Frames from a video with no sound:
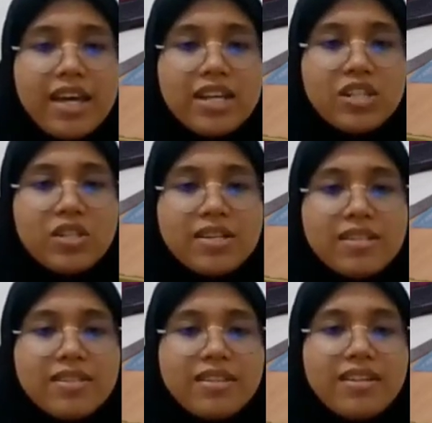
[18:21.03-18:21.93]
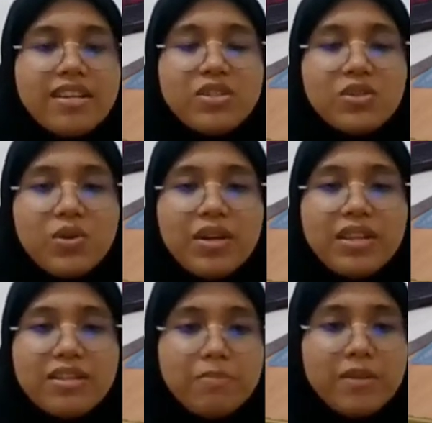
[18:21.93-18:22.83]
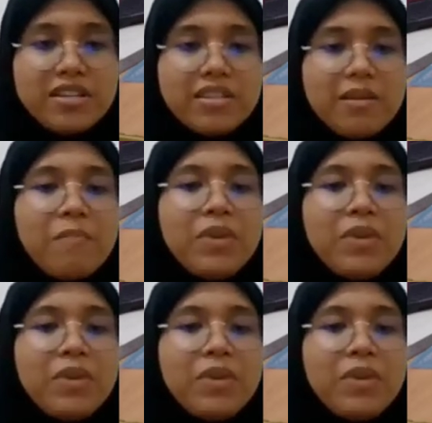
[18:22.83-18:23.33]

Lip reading: and just enjoy the space.